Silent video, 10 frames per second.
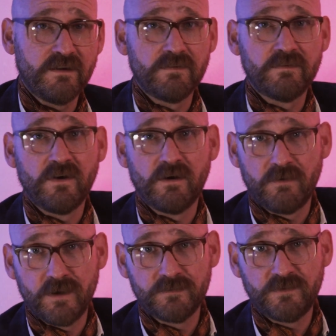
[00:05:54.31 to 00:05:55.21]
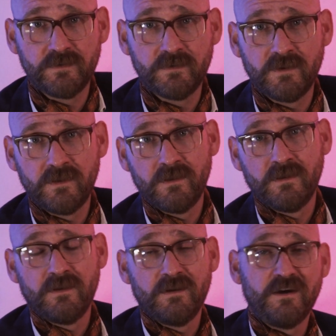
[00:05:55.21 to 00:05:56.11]
of the Far Realms.
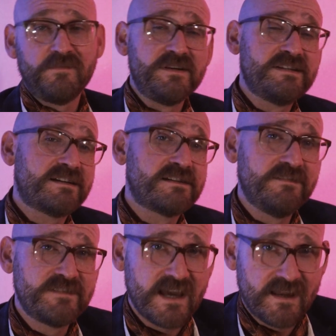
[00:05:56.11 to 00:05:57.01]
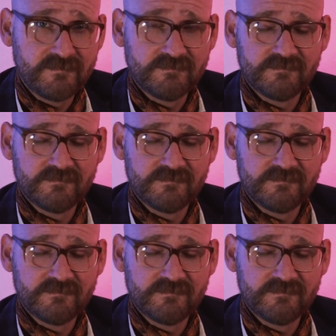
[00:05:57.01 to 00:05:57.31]
I've been Dexade Dan.